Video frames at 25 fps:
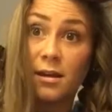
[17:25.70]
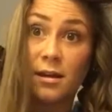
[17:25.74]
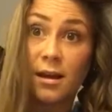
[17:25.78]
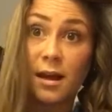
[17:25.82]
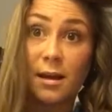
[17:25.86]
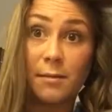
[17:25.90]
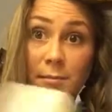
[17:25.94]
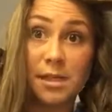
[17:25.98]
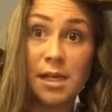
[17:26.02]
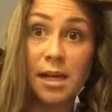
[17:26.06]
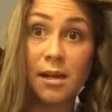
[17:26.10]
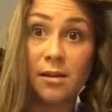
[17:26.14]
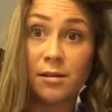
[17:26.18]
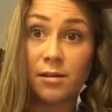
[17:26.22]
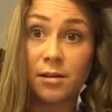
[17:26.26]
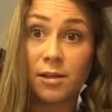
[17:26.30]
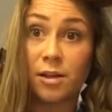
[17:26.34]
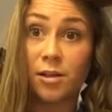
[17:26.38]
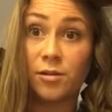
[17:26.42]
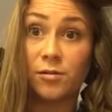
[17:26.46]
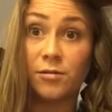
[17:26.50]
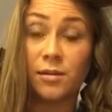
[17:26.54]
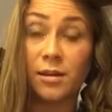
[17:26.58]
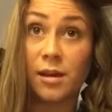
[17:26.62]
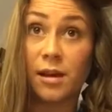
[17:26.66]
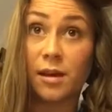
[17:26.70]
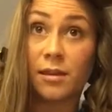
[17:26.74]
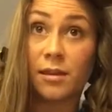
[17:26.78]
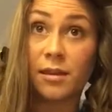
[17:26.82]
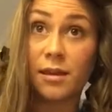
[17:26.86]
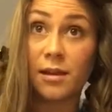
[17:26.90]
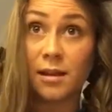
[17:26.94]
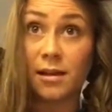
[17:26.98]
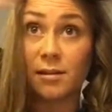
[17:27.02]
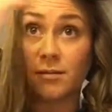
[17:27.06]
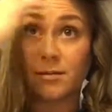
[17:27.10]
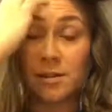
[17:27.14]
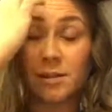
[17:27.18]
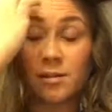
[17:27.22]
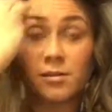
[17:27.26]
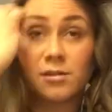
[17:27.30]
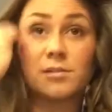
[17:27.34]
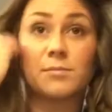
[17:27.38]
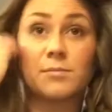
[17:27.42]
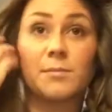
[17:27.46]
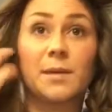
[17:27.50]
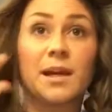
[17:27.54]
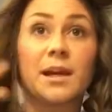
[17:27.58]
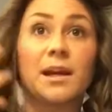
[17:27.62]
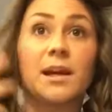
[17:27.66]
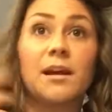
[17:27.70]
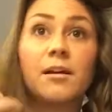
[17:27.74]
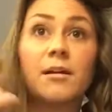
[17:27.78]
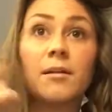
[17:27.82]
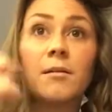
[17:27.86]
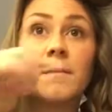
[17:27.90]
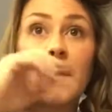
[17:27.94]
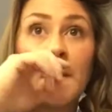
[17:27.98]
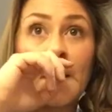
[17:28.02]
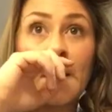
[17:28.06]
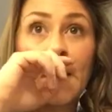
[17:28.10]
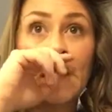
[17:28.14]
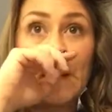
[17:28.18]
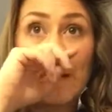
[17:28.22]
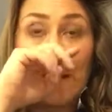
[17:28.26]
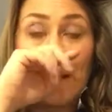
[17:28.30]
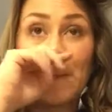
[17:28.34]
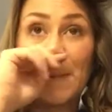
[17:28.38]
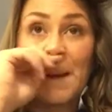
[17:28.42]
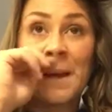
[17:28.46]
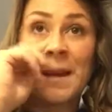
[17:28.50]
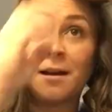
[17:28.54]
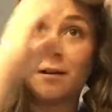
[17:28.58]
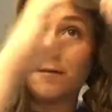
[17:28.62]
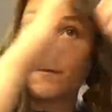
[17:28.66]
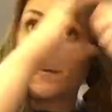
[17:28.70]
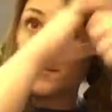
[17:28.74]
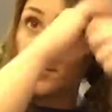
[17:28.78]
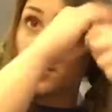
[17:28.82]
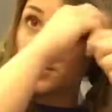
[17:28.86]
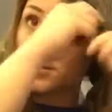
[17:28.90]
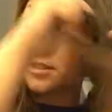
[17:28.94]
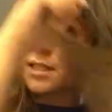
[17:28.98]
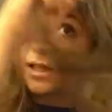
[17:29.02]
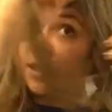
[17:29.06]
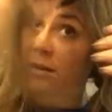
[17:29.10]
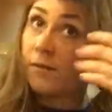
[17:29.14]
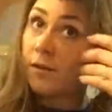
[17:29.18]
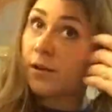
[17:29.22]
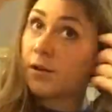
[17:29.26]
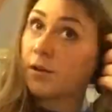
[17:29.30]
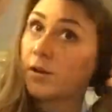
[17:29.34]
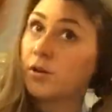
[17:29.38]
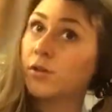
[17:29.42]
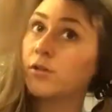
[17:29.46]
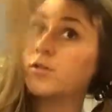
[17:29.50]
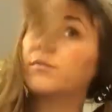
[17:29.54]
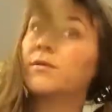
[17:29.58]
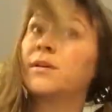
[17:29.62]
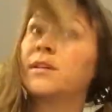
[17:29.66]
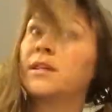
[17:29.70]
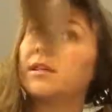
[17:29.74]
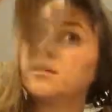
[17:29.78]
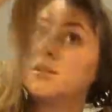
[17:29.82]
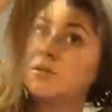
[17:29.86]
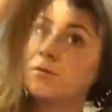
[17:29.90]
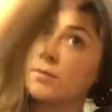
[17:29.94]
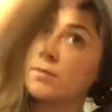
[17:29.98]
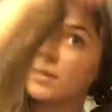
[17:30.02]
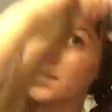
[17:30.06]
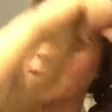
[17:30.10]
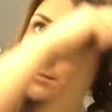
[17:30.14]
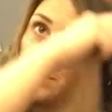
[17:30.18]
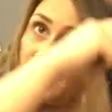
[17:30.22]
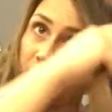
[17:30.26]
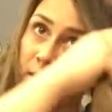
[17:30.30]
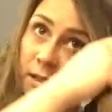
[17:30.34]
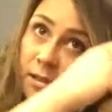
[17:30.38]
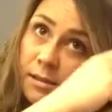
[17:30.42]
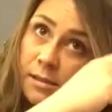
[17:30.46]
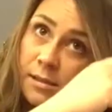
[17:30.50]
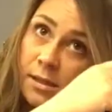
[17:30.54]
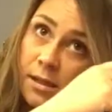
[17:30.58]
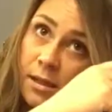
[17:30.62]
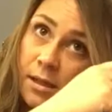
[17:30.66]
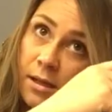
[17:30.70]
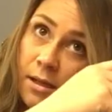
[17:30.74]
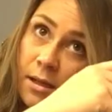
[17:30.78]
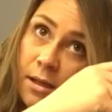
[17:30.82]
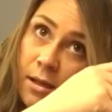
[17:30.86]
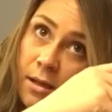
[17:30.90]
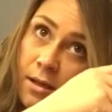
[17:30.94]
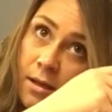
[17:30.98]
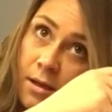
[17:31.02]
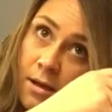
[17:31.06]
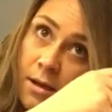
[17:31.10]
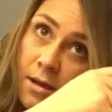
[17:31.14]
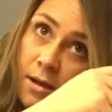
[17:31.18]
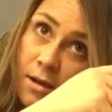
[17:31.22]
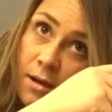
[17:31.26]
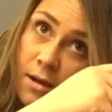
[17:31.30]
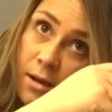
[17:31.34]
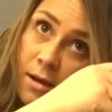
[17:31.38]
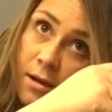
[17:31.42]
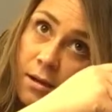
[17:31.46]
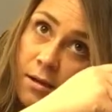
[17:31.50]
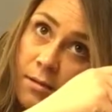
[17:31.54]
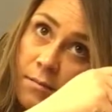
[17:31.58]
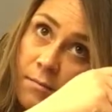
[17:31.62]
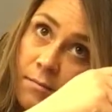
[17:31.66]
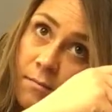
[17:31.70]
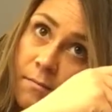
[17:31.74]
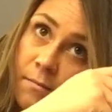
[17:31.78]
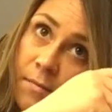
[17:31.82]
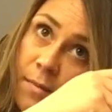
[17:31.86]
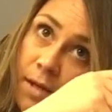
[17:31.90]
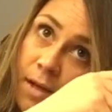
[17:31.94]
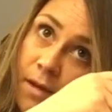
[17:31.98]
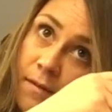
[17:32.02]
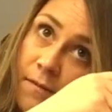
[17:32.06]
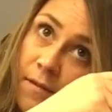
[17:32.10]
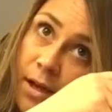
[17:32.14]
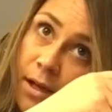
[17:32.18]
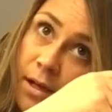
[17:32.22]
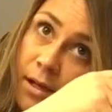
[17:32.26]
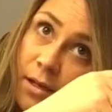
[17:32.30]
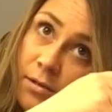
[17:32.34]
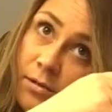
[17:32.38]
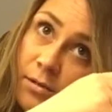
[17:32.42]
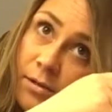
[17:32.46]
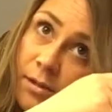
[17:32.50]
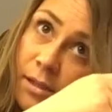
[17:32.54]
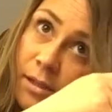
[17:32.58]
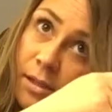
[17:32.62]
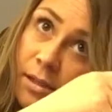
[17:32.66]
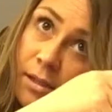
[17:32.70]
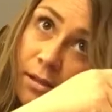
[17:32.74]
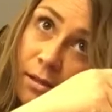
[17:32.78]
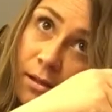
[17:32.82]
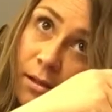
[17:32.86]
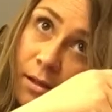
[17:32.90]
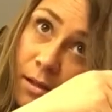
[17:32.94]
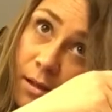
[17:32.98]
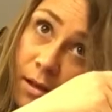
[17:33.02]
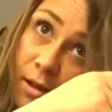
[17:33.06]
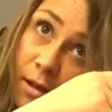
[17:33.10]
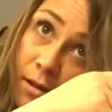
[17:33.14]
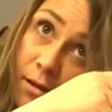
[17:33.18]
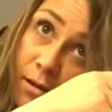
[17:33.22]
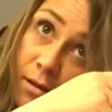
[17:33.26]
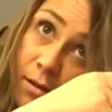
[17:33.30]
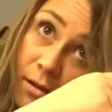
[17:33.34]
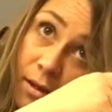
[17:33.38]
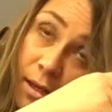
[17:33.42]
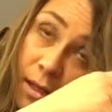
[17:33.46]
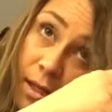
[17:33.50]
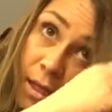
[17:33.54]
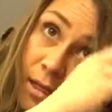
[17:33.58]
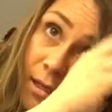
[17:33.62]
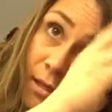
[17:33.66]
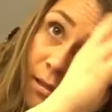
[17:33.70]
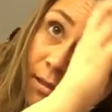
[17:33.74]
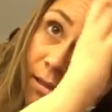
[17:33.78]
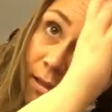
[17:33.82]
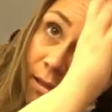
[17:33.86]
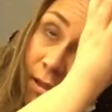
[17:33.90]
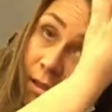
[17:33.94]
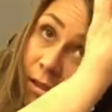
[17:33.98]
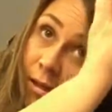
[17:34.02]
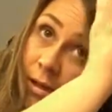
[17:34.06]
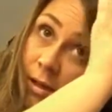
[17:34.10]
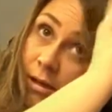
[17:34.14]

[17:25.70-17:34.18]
I'm telling you, nothing else curls my hair. My hair falls out of a curl within 20 minutes. If I use other things,